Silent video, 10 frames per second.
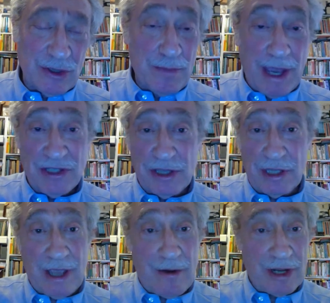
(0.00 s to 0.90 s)
was amazing
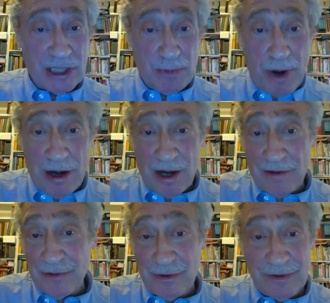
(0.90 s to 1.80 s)
that Garry
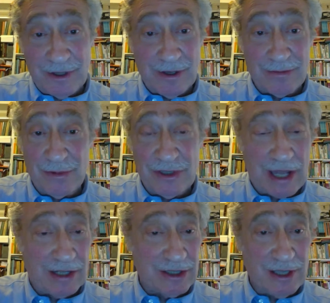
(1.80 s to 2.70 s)
Kasparov,
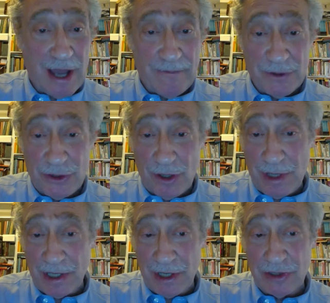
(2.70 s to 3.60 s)
stayed at the top for
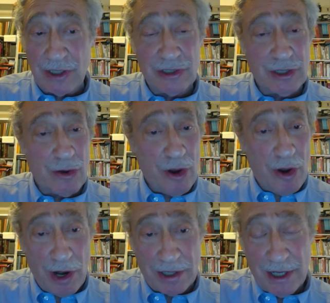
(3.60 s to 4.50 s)
so many years. It's so
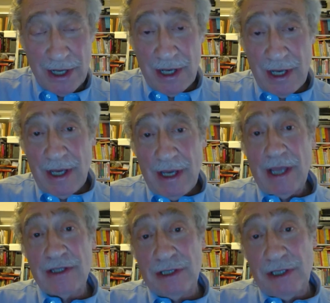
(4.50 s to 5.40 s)
hard.
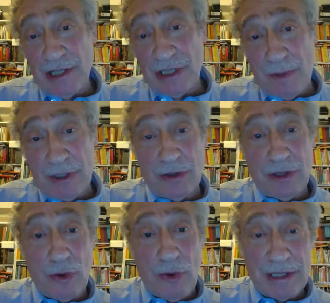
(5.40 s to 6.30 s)
It's a testament to
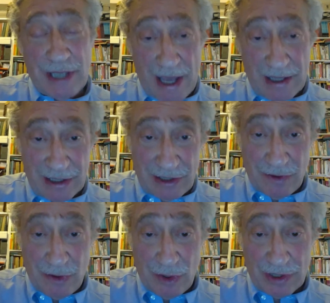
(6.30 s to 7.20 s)
their great talents, of